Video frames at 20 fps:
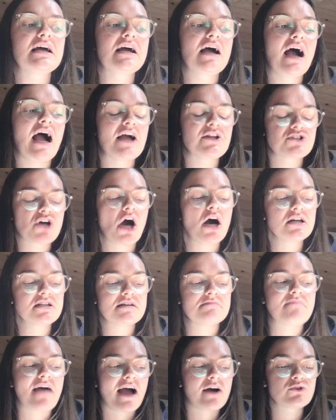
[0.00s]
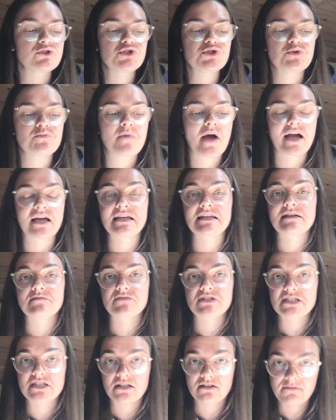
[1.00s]
I taught him how to pack it
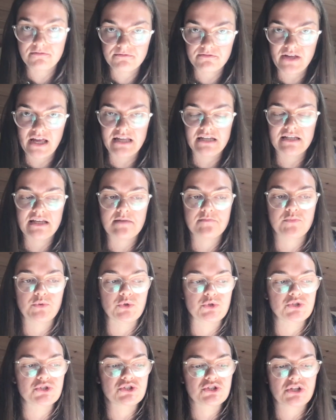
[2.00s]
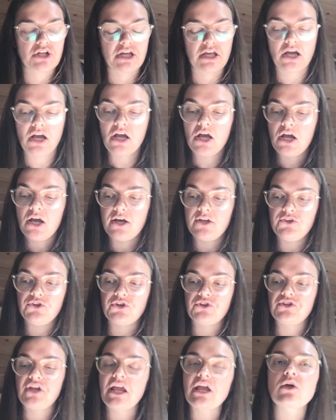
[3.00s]
himself, and he puts like the
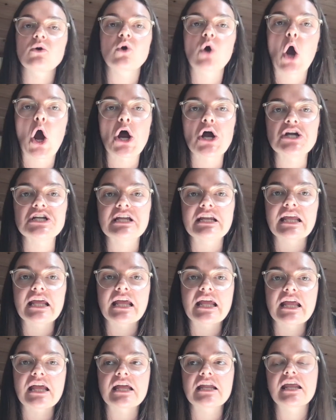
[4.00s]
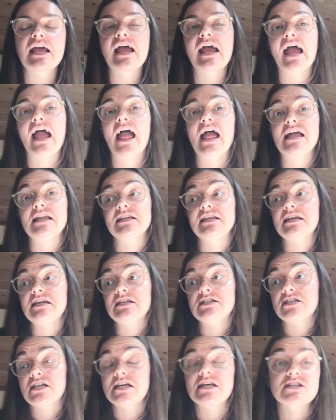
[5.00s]
thank you card in it, and he
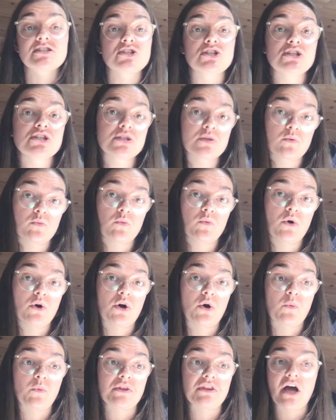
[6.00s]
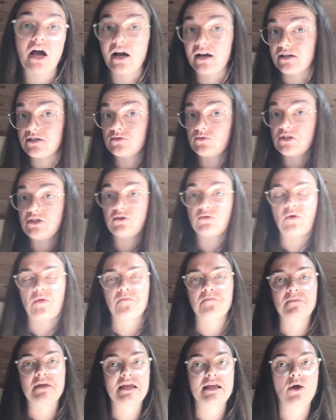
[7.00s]
takes it with us, either with
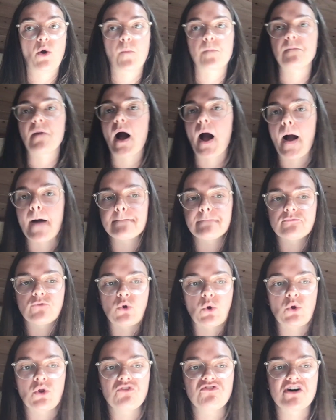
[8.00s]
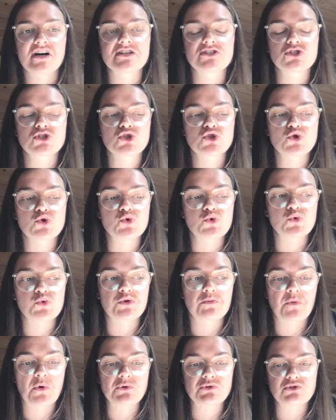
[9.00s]
me or mom, or all of us, to the
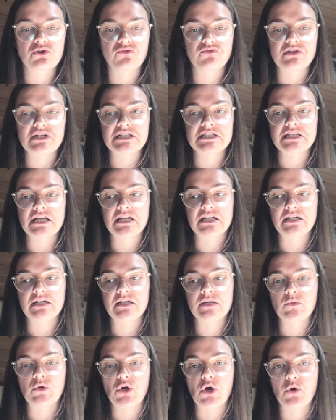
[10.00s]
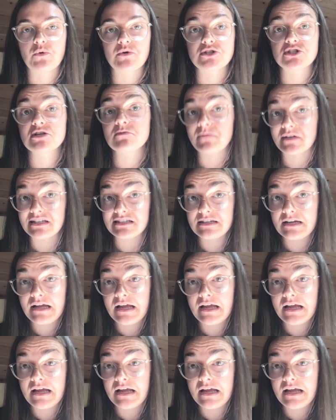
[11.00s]
post office, and we go and ship it.